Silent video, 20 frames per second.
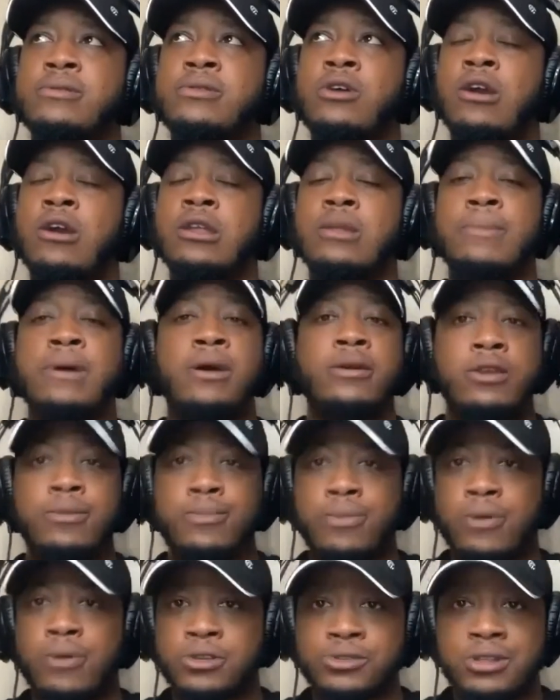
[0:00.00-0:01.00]
talking about your
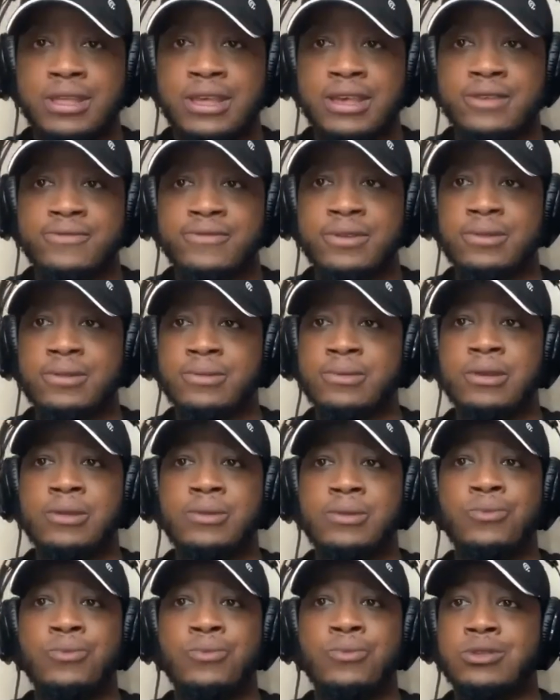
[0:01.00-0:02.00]
personal life
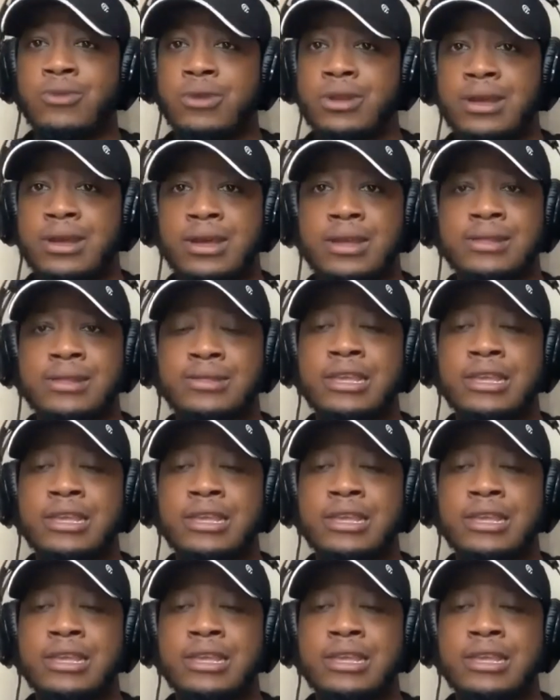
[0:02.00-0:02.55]
and what's going on.